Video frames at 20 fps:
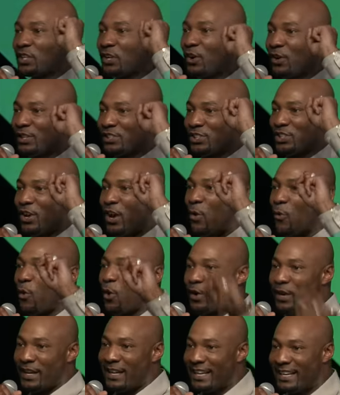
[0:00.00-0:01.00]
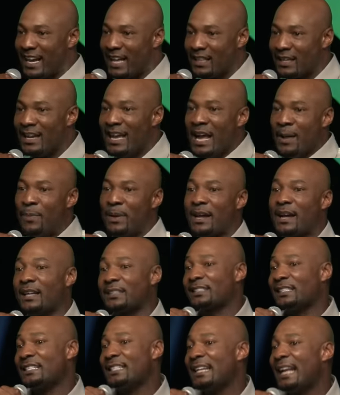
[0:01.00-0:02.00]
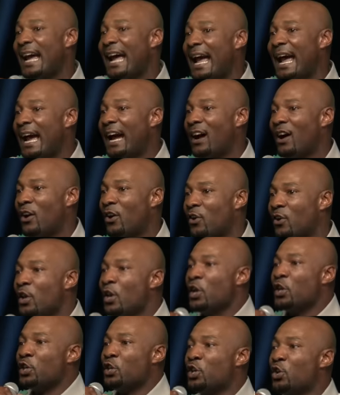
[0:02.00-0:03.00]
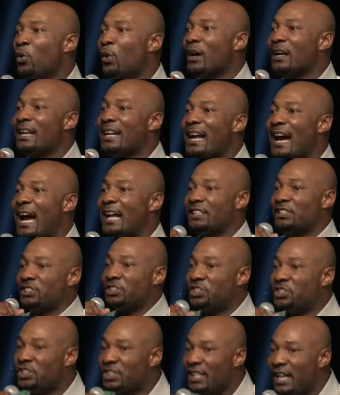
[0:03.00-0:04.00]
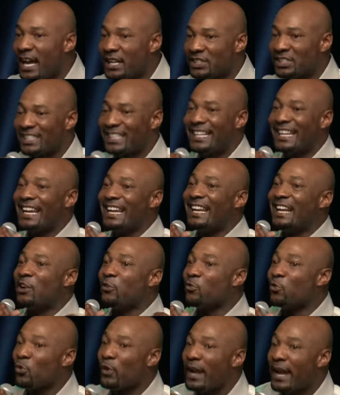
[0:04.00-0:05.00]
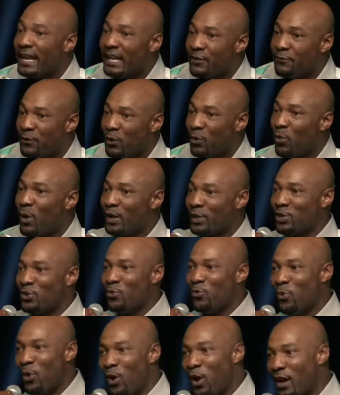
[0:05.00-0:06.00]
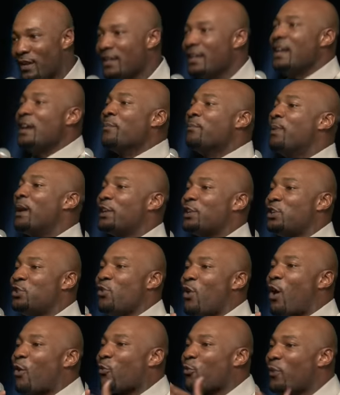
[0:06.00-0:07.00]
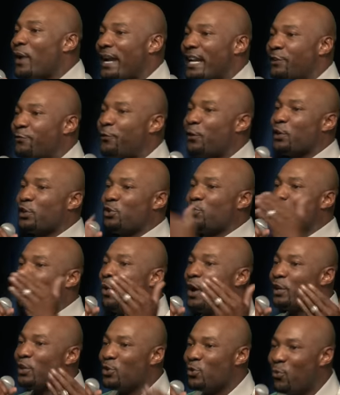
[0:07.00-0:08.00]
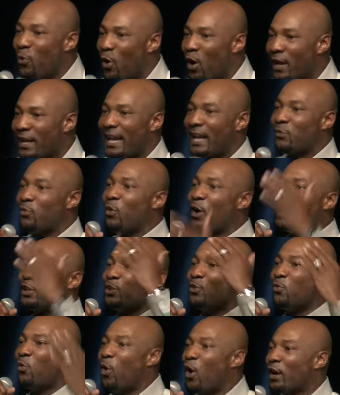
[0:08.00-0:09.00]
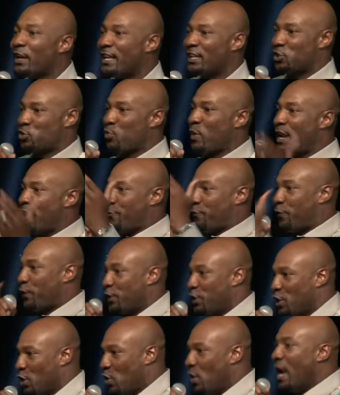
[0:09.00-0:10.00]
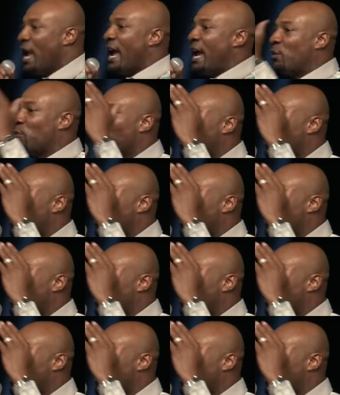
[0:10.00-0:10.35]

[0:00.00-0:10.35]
are going to start working together because now you are not just getting ready for what you want, but you are ready for you, what you want, and what you want is ready for you. And